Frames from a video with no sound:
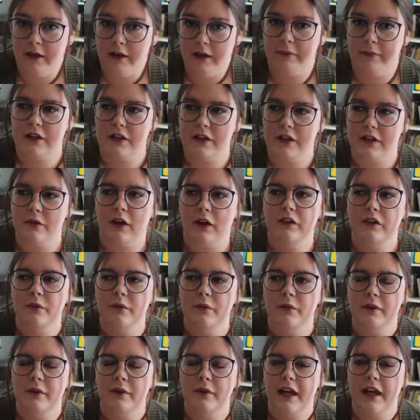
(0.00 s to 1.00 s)
but you also
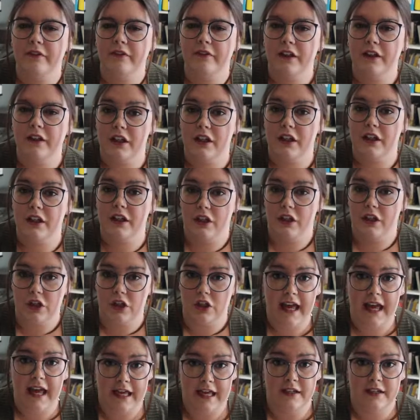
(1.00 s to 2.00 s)
want to have like your
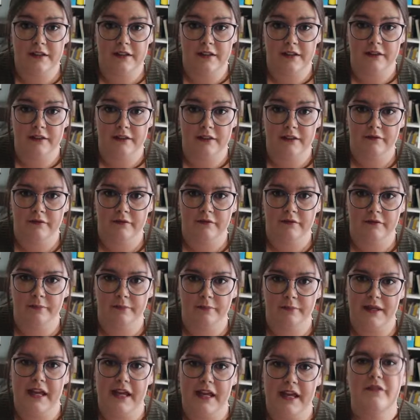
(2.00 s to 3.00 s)
end
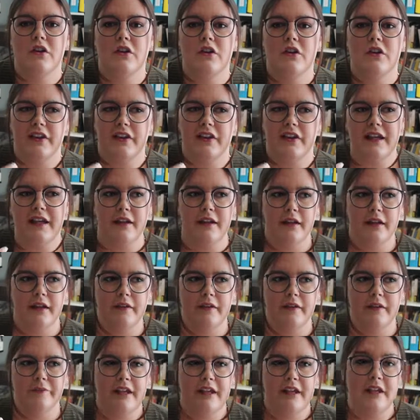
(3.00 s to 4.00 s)
behavior like
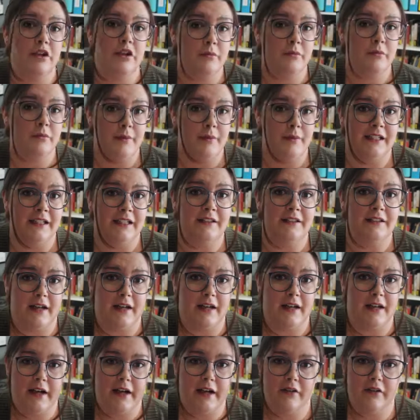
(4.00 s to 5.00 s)
in your mind's
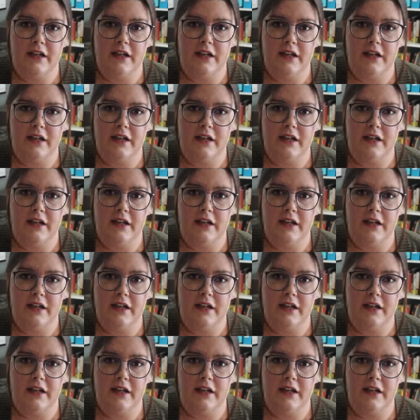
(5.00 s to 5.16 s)
eye, right?